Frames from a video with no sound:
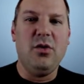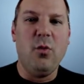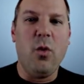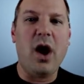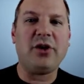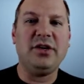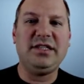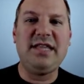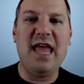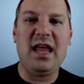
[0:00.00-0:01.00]
water
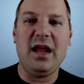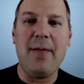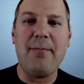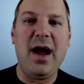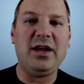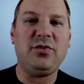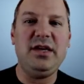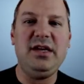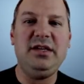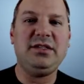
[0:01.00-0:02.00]
is taken up by
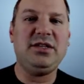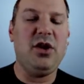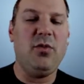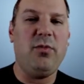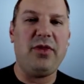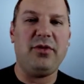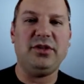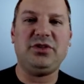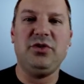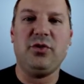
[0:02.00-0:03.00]
trees, whether
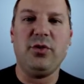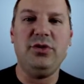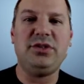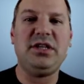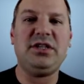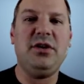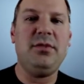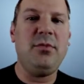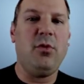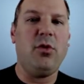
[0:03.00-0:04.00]
it's through the root
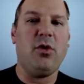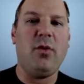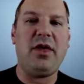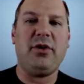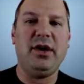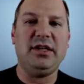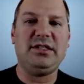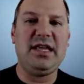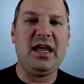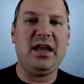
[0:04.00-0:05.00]
system or whether
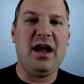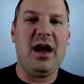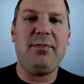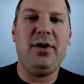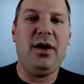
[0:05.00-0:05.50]
it's taken up,